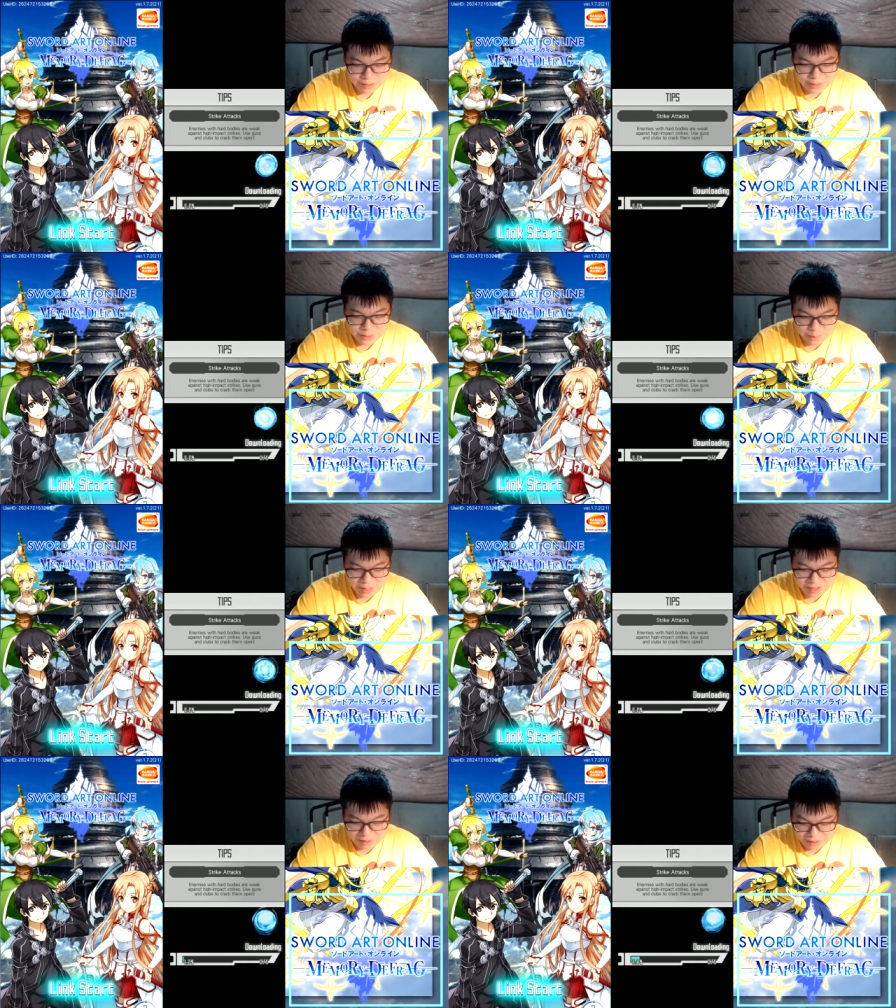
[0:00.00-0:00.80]
Shouldn't be
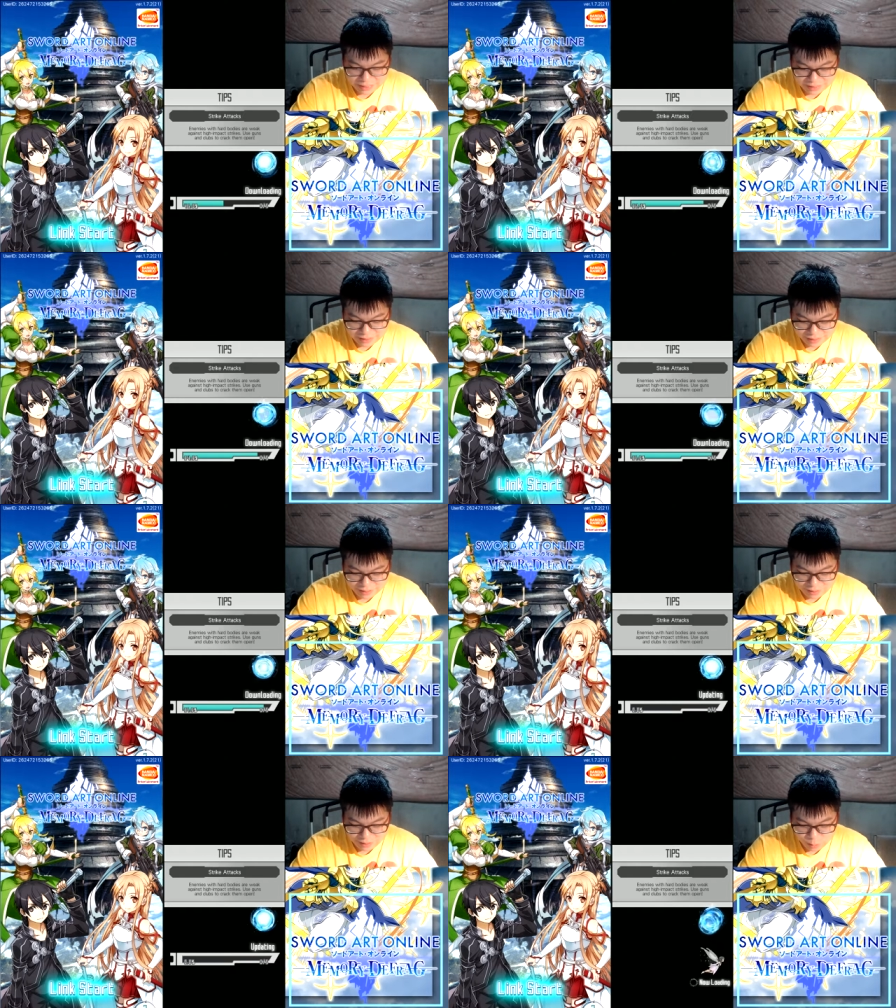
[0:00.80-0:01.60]
any loss
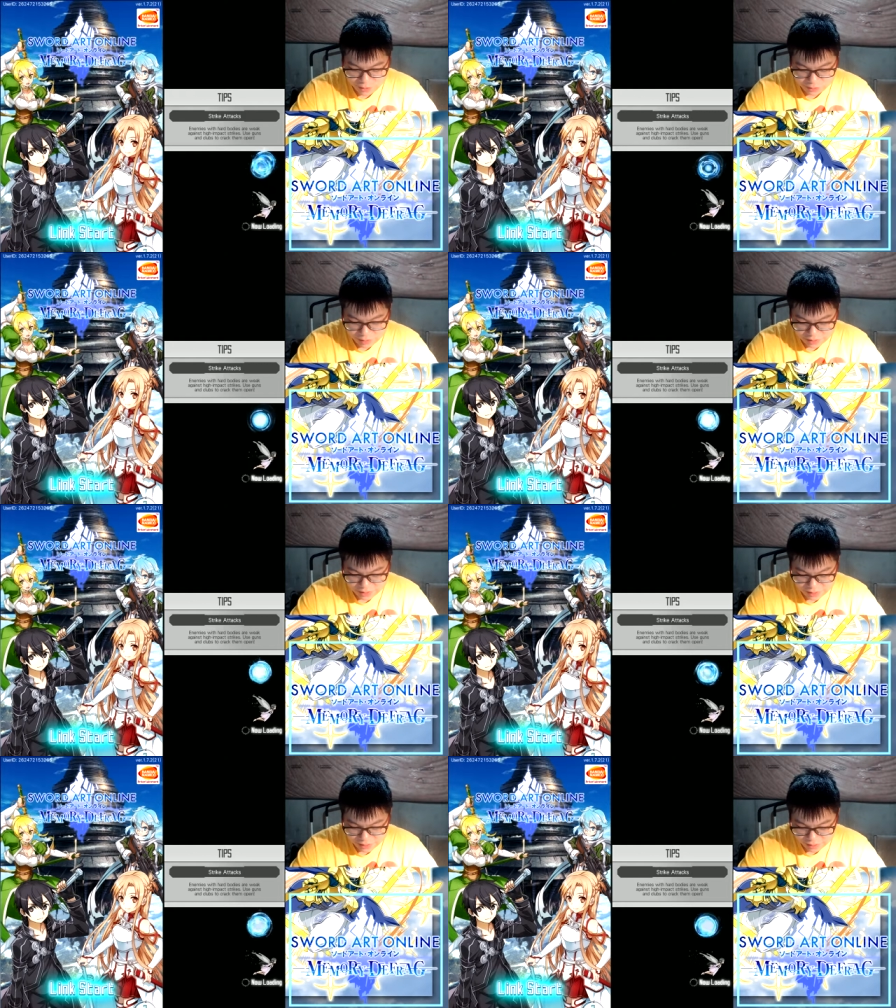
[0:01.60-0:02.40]
and no major
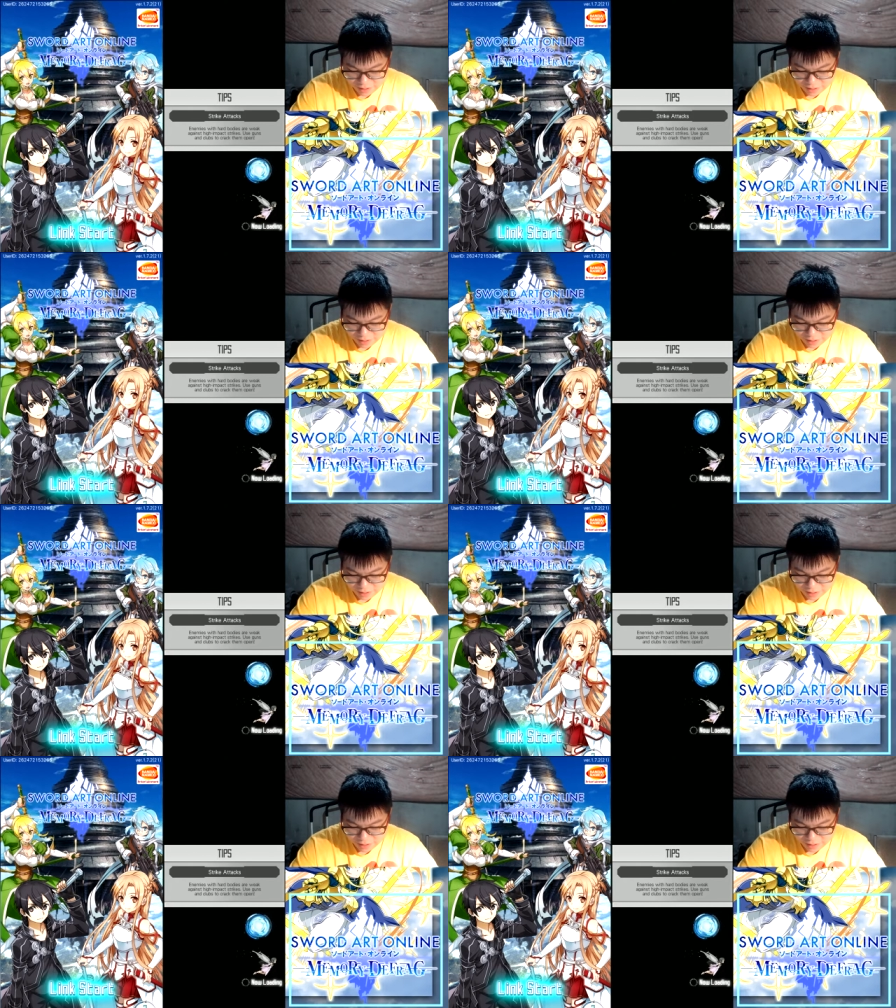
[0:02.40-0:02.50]
losses here.